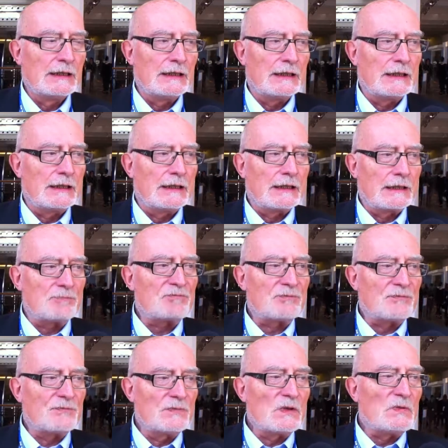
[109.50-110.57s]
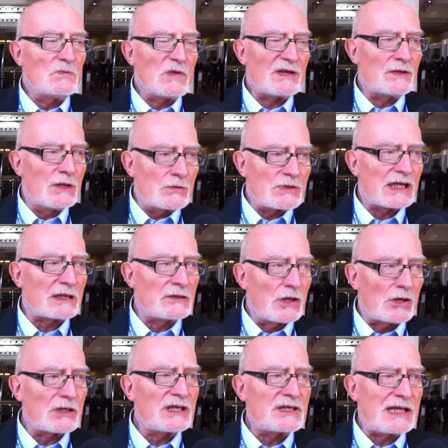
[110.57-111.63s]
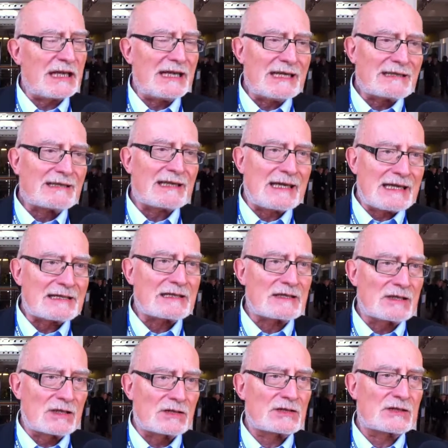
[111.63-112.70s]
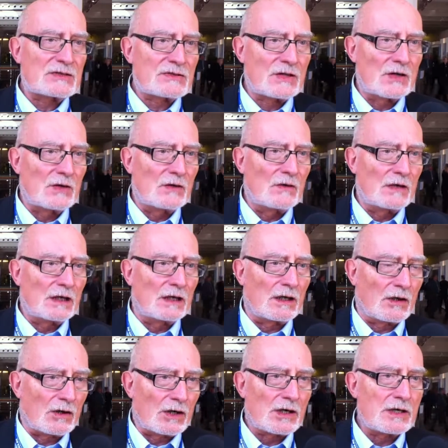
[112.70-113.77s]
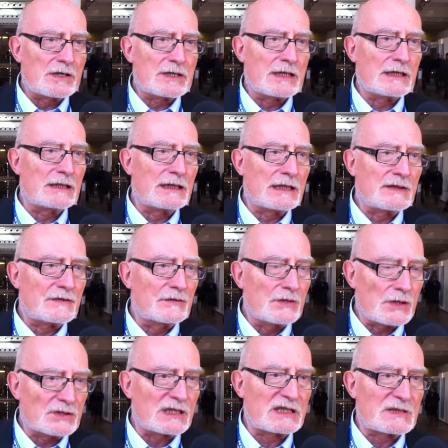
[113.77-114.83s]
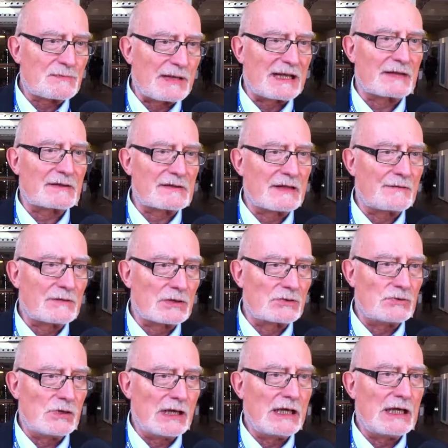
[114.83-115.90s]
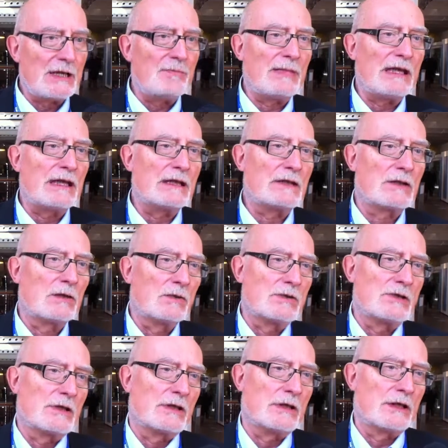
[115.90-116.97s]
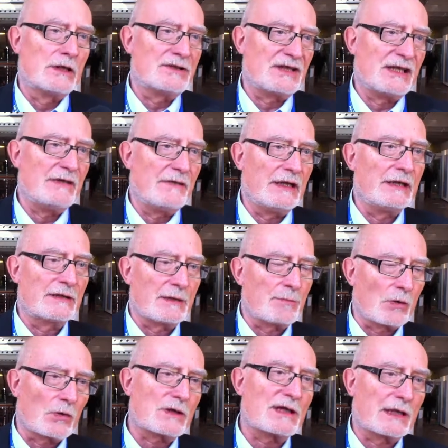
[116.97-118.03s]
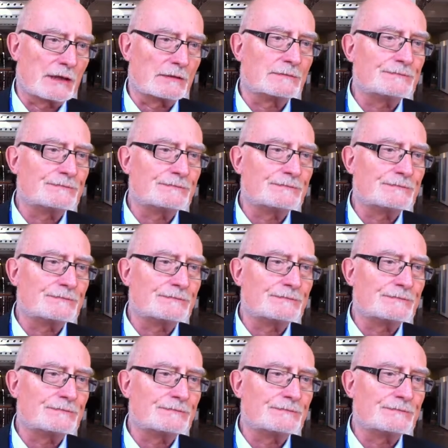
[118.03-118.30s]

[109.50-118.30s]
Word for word: Uh, with new technology, it is not so hard and it's not expensive to really build good uh, TV reporting.